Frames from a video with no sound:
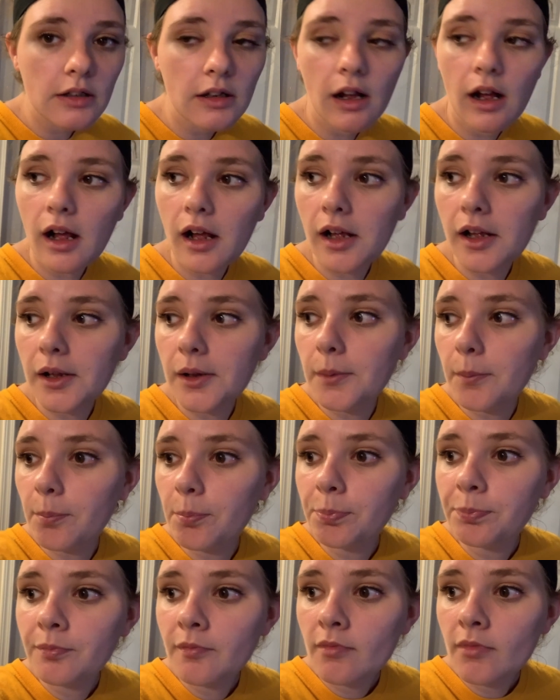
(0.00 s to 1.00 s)

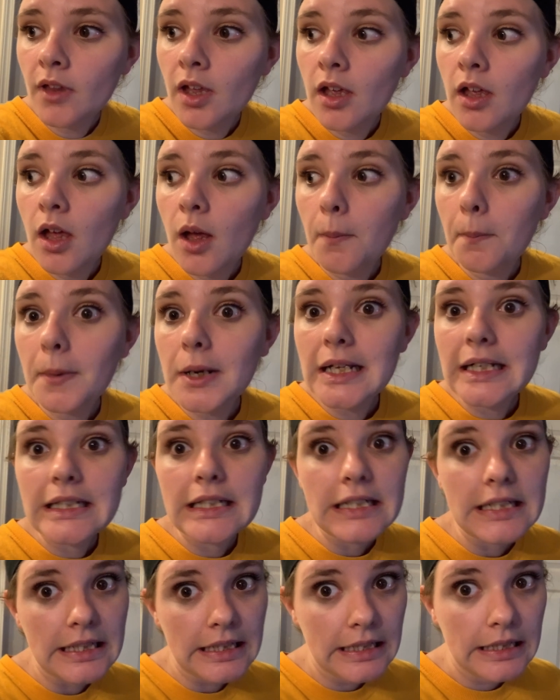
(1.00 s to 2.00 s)
But I
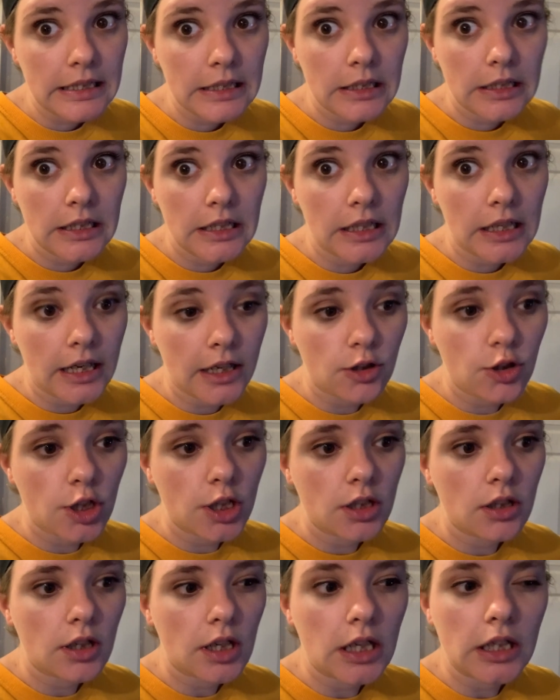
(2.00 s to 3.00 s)
need to clean the
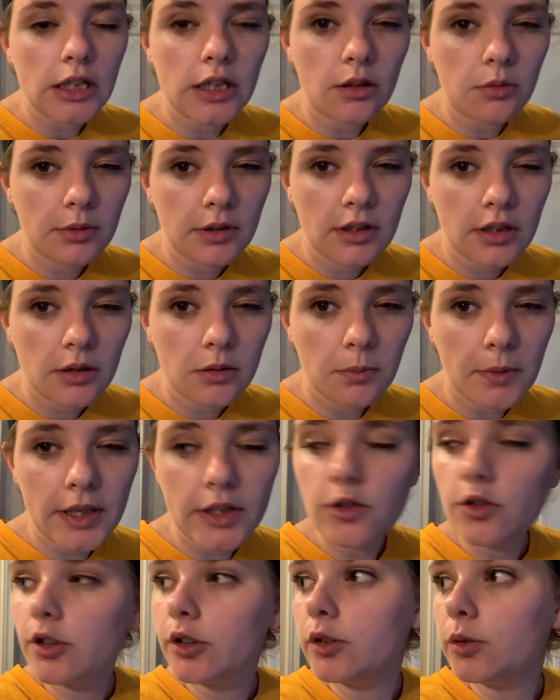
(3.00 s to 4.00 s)
kitchen and a little bit of the
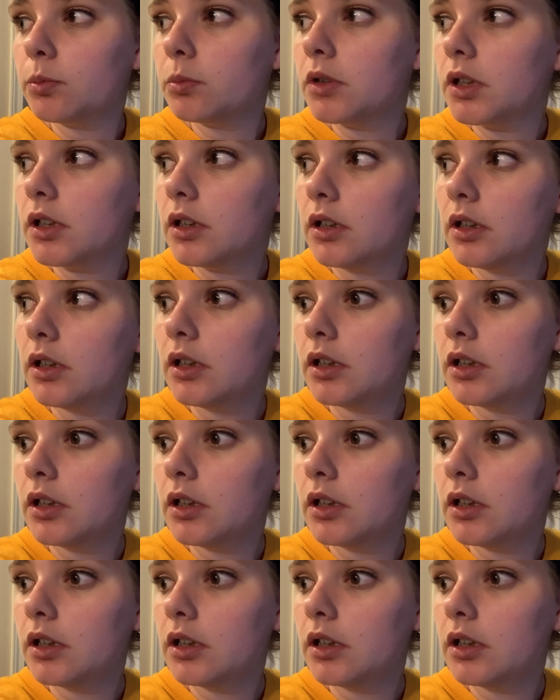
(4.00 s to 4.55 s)
bedroom